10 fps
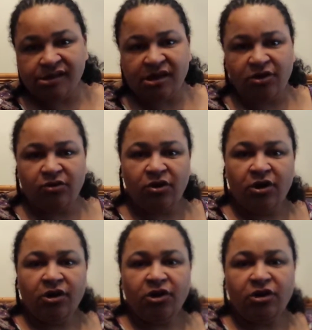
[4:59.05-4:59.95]
so
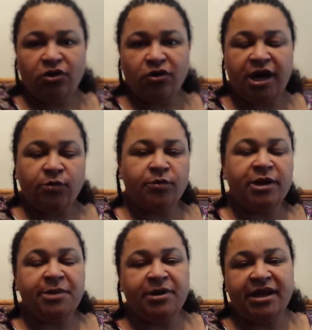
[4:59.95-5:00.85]
you're keeping people